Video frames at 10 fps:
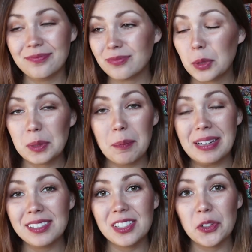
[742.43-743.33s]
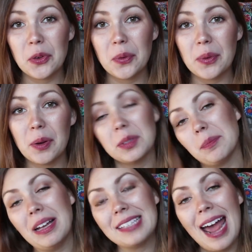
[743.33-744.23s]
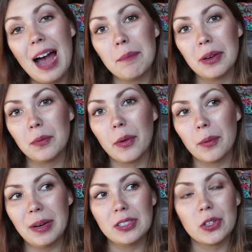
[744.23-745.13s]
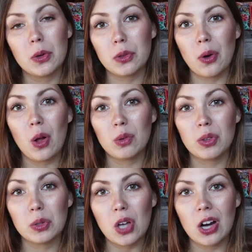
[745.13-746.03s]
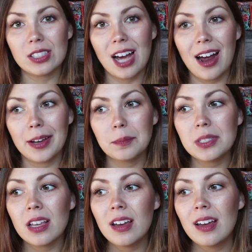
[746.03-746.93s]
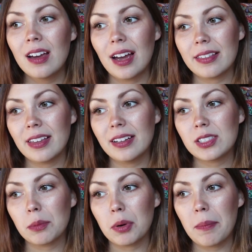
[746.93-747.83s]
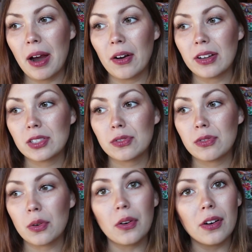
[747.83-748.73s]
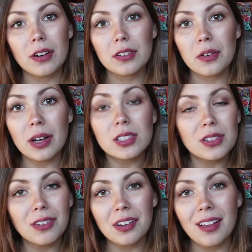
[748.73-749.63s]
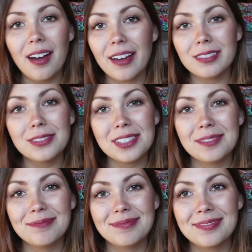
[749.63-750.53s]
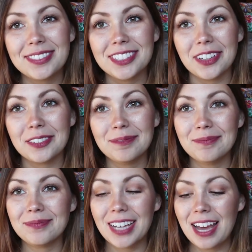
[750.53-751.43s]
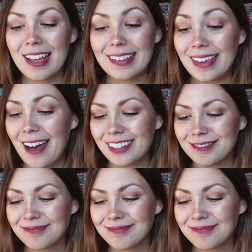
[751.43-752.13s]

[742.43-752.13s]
was meant to it was meant to happen we were meant to go through all of those hard times i think to prepare us for the rest of our lives so yeah